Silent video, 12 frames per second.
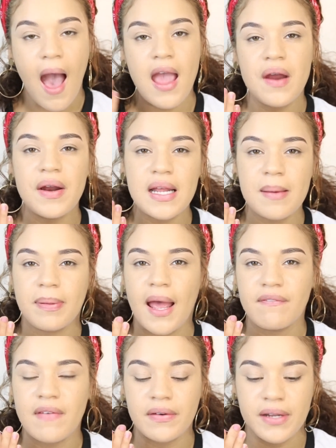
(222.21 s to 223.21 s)
I already
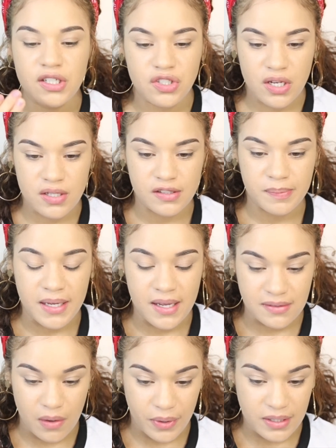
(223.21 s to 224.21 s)
applied foundation just
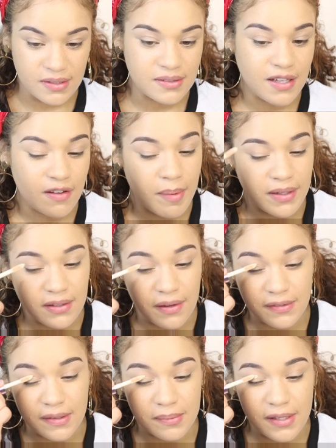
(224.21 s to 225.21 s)
because I wanted to save
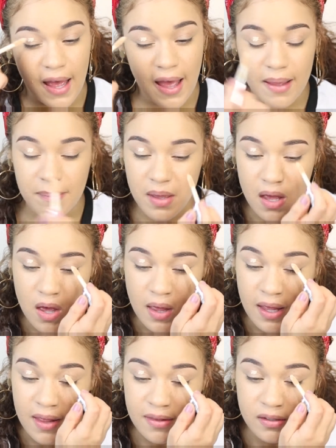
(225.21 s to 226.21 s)
myself some time
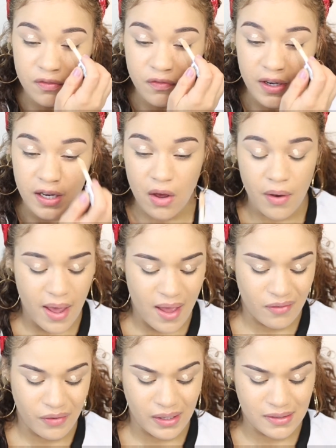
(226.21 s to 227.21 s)
in this video,
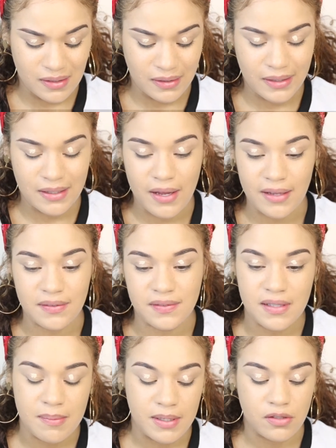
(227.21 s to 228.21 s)
and realistically, you guys have
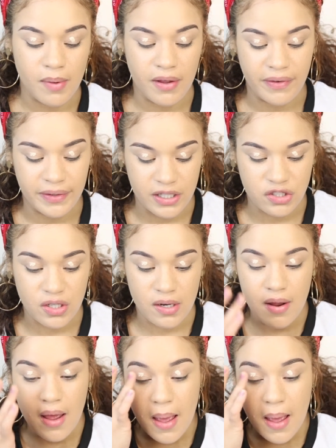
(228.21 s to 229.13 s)
seen me do my foundation